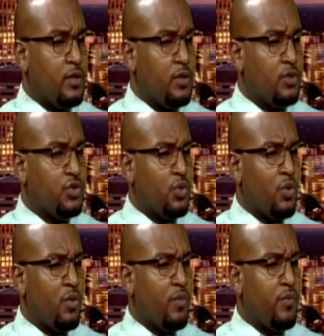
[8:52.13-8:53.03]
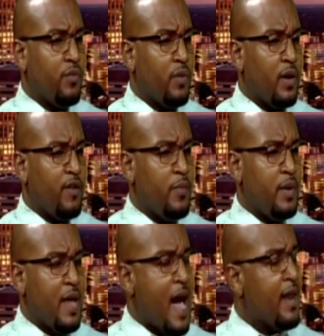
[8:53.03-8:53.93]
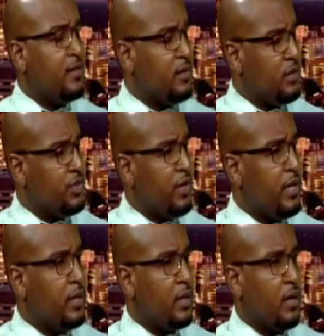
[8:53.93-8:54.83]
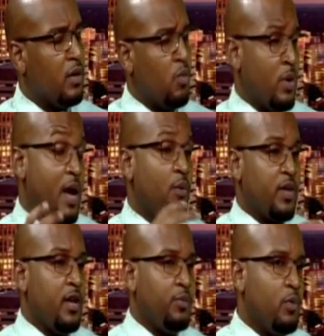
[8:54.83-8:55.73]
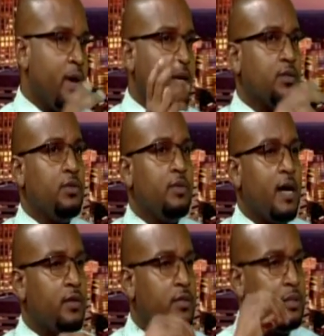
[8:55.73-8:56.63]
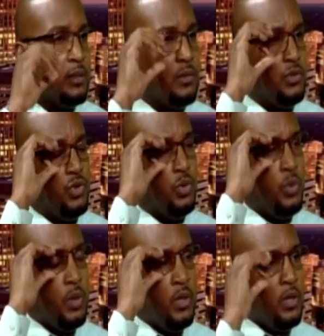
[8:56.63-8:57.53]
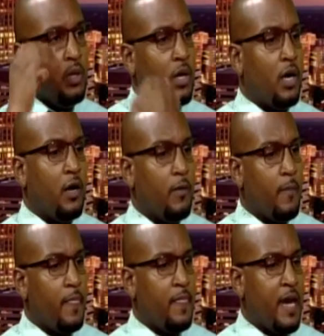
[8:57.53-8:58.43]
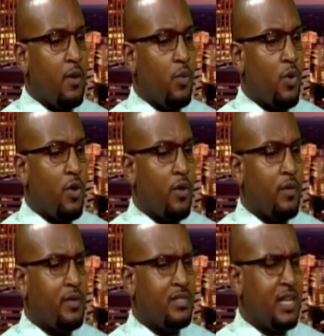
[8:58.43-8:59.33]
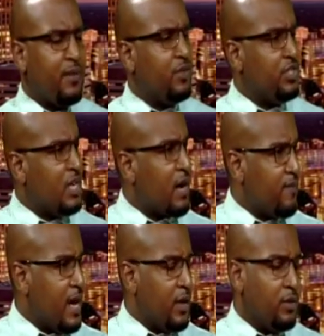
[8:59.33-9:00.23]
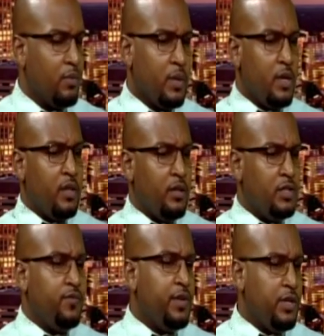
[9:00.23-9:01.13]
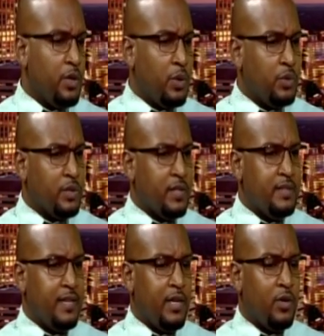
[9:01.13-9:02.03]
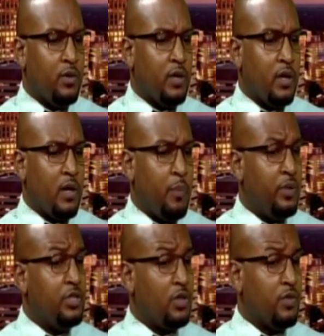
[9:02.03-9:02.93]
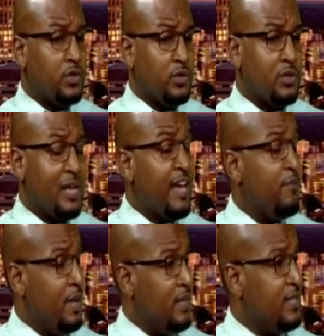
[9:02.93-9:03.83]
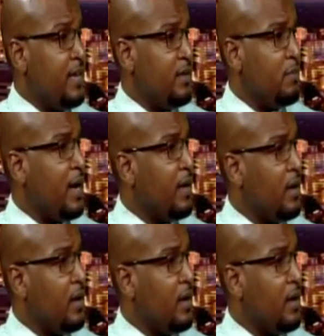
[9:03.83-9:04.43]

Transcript: sort of have been added to the training when I came through back in 2002 that were designed for shock value. These videos entailed a police officer's life being taken by